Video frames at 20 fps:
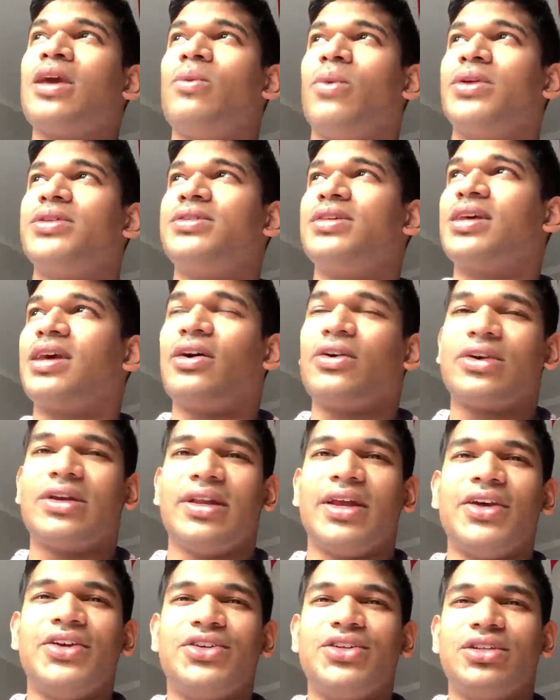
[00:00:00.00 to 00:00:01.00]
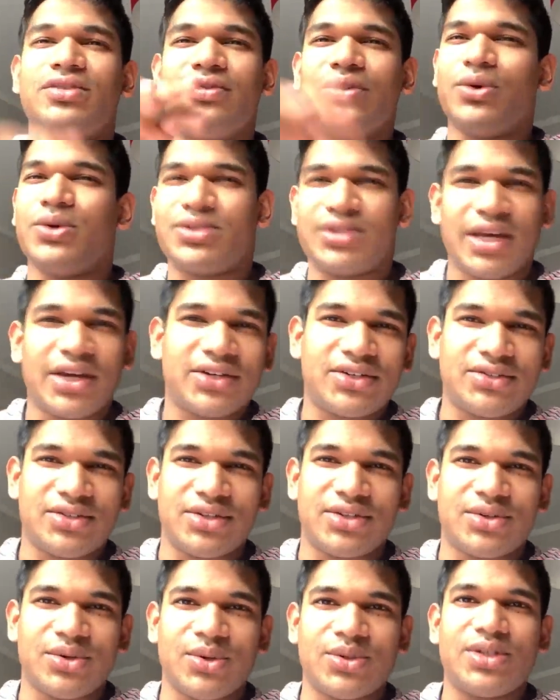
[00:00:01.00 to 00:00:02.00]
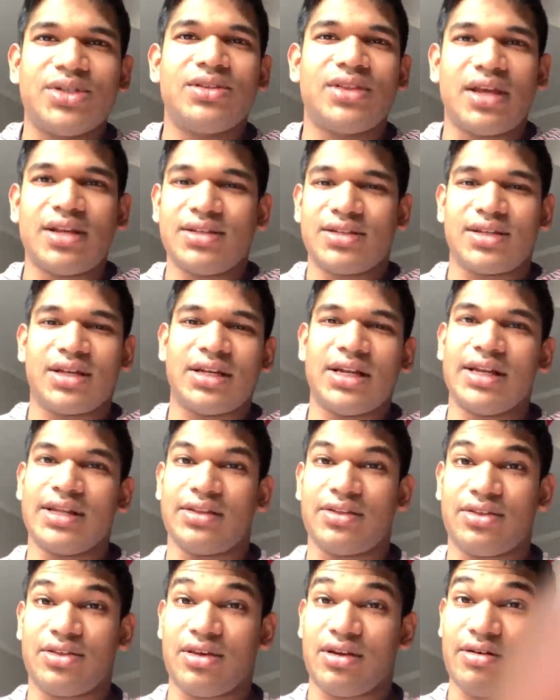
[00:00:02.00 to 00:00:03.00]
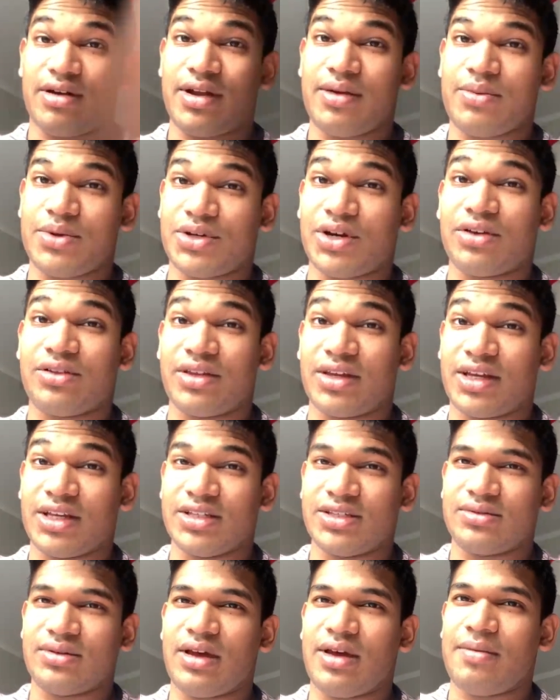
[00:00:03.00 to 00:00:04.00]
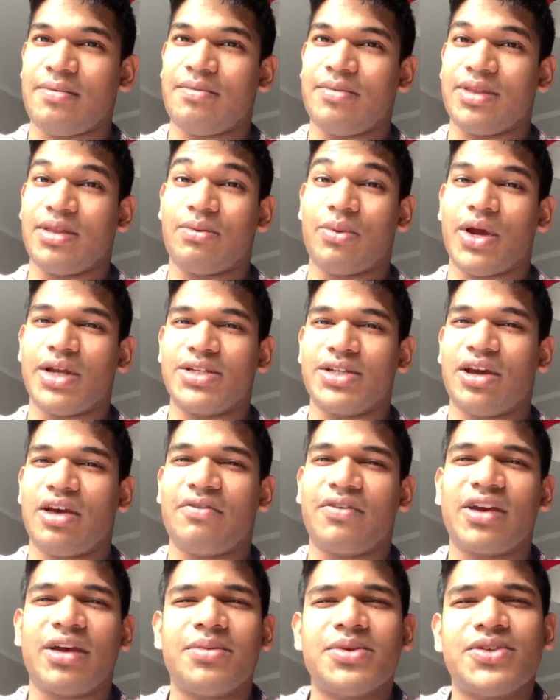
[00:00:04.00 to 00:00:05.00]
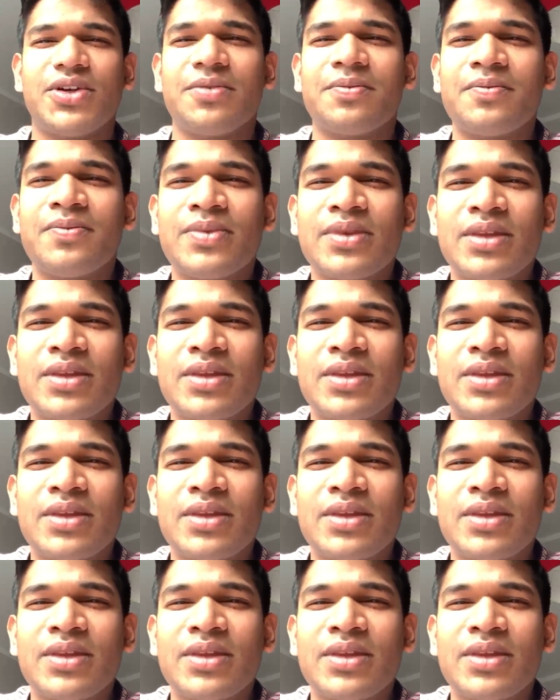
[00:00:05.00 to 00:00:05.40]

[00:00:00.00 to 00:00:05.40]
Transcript: Once the calculations for all sections are sorted, then start learning the theory, which I think is the way to go for chemistry.